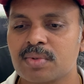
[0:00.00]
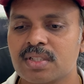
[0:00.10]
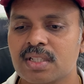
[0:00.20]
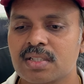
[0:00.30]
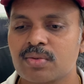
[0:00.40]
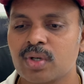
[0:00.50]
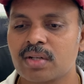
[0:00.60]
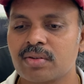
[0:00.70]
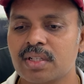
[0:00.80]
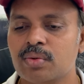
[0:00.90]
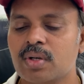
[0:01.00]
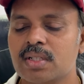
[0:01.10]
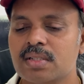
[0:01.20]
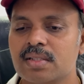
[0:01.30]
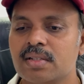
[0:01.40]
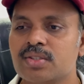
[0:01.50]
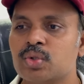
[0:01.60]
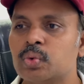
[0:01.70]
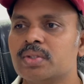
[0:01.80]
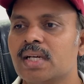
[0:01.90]
just whatever he wants, he
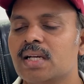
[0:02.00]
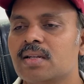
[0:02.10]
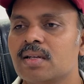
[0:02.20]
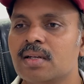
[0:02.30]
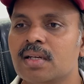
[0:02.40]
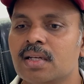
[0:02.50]
choose that,